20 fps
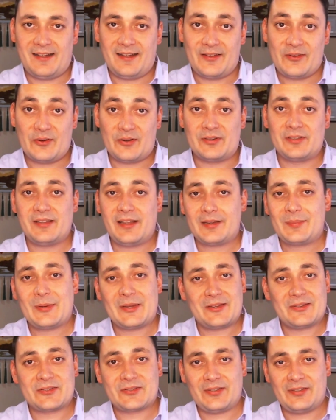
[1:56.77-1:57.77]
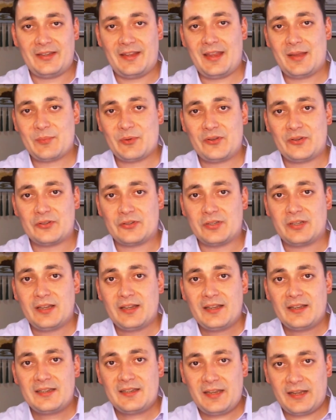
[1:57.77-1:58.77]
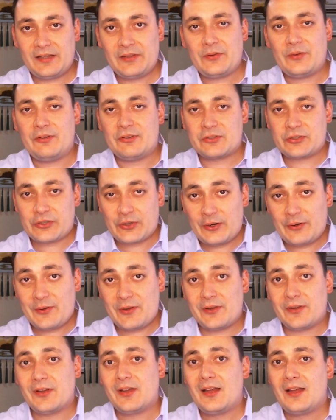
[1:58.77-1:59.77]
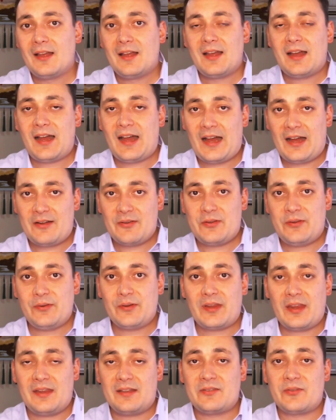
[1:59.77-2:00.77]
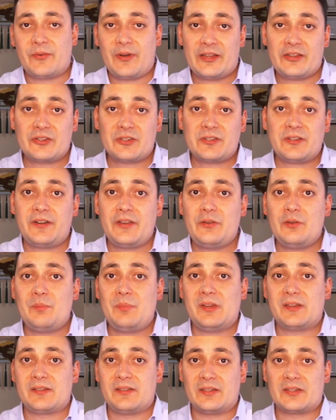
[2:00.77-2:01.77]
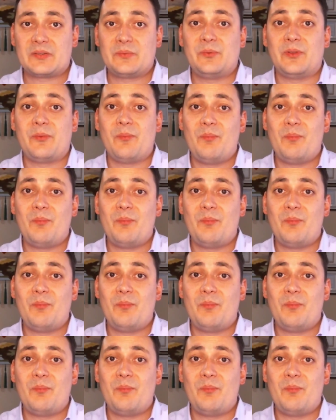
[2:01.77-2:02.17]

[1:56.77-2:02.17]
you're in luck, because today I'm going to tell you and show you how you can register a new business with